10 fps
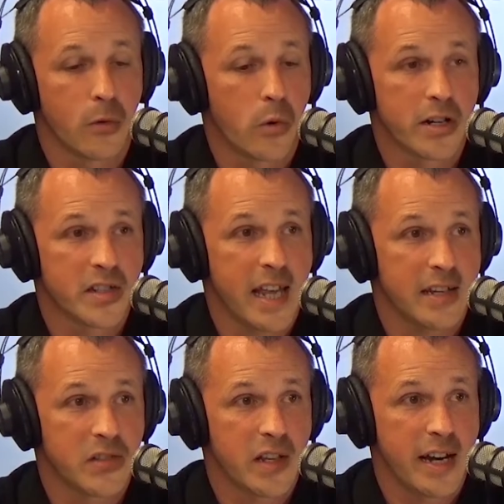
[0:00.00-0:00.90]
in a
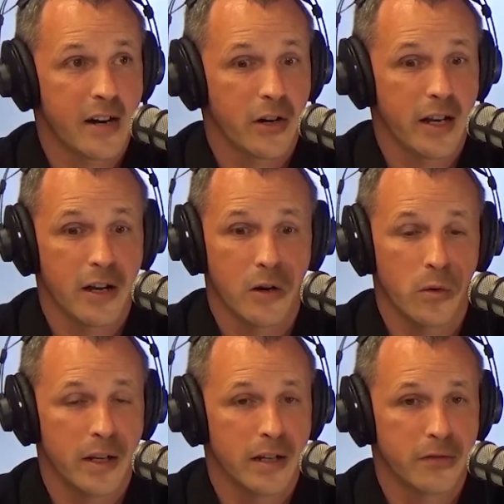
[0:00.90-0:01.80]
worst-case
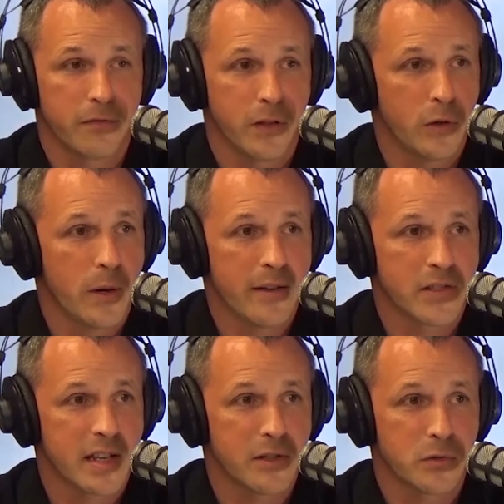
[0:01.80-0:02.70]
scenario, if you have
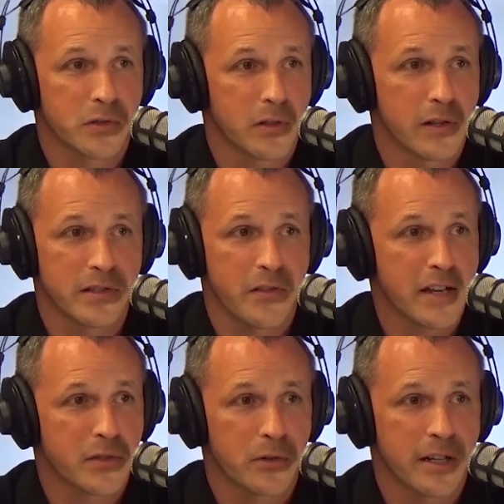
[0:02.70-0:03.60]
a scheduled close of
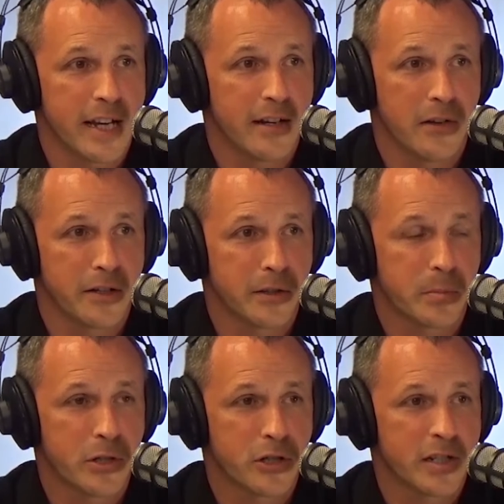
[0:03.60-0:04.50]
escrow date on your
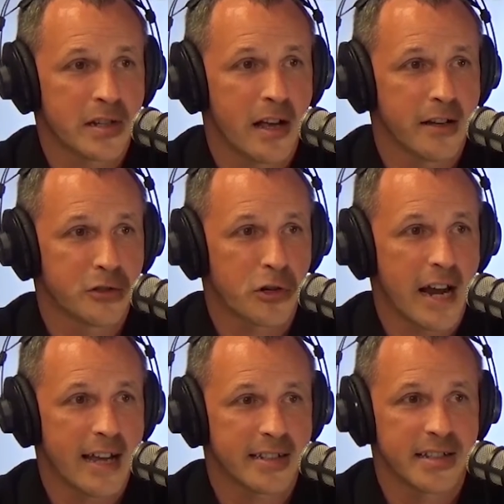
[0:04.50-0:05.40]
purchase
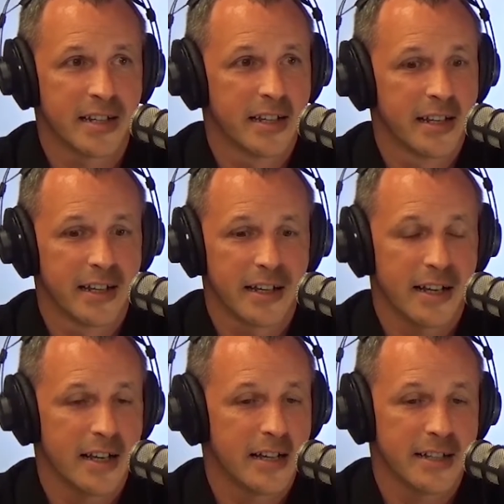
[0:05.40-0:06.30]
contract,
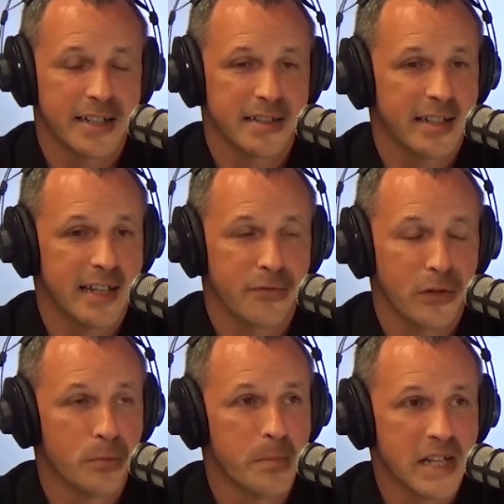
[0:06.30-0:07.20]
if
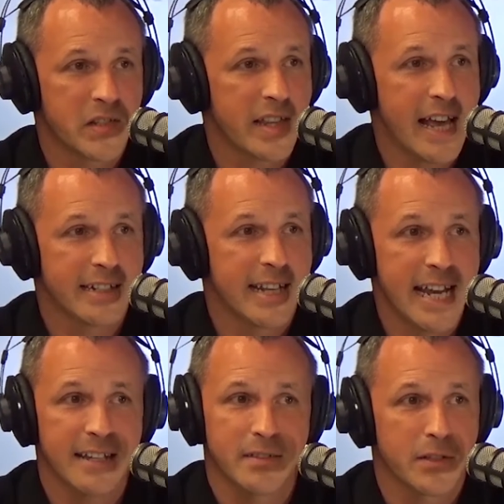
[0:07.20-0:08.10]
you miss that
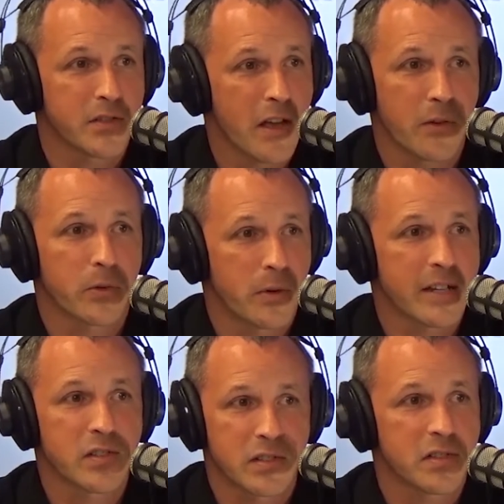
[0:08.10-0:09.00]
date, there's other
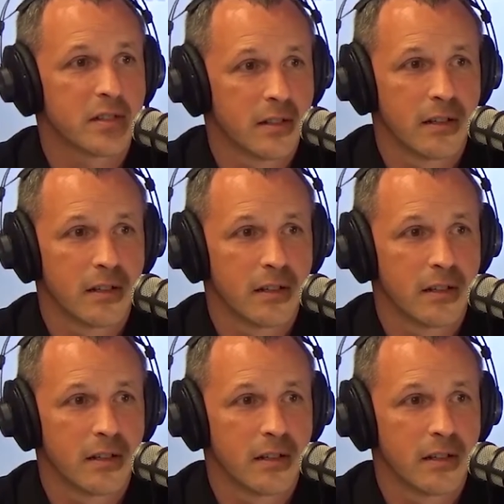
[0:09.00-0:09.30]
risks.